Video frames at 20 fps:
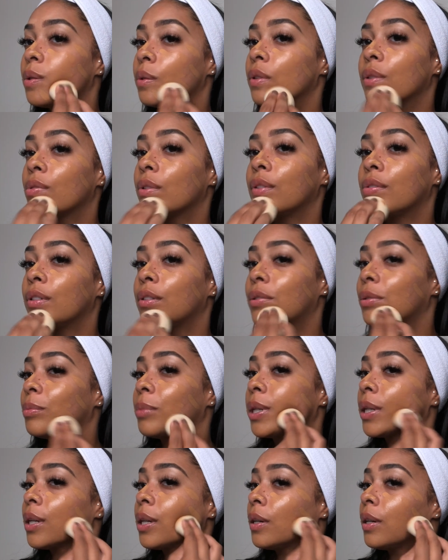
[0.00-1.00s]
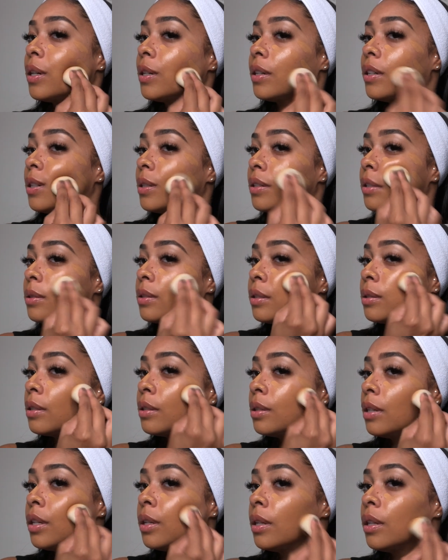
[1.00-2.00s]
Oh my god,
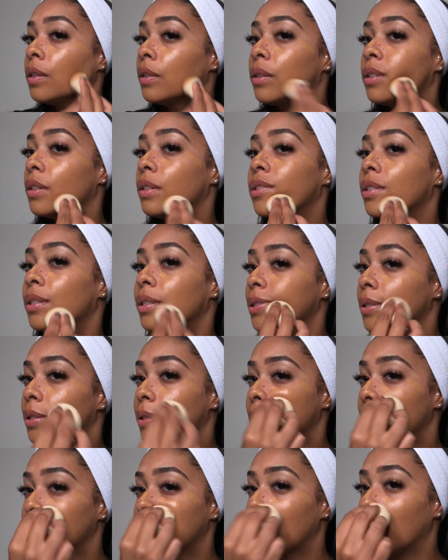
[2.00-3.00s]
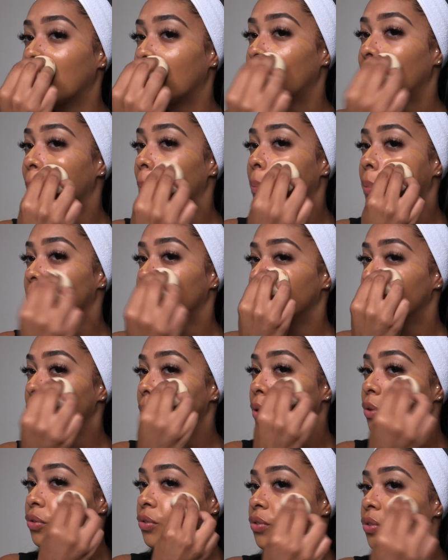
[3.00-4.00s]
this is so
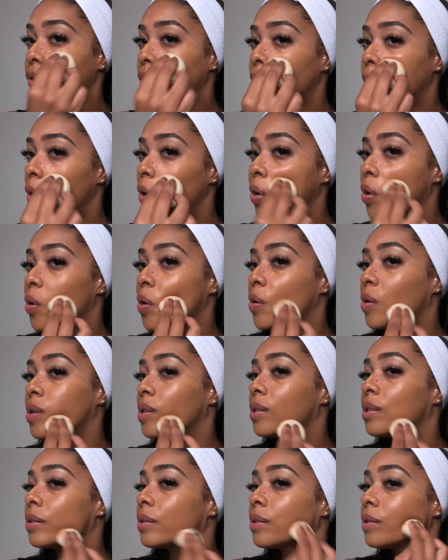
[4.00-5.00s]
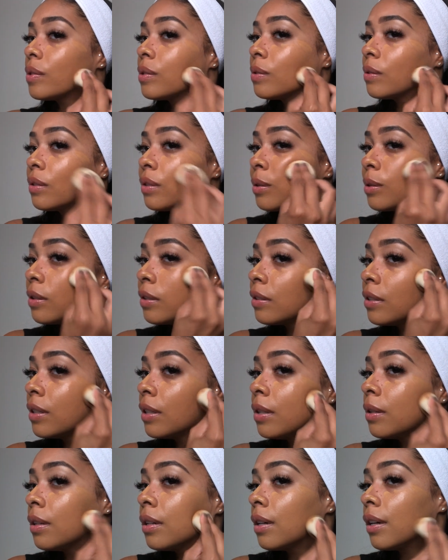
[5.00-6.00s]
beautiful.
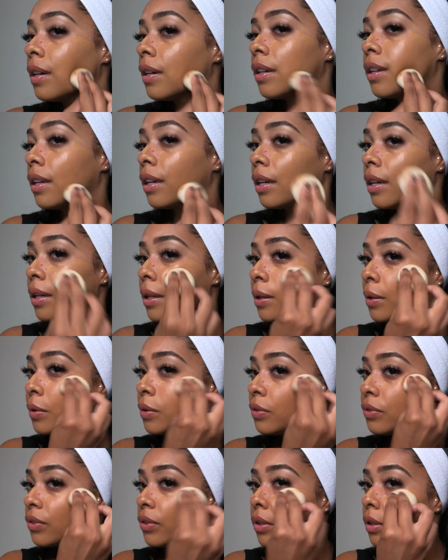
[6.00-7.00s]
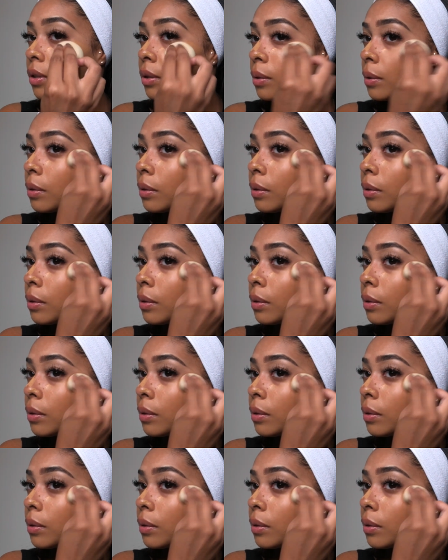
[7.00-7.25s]
I can't get over it.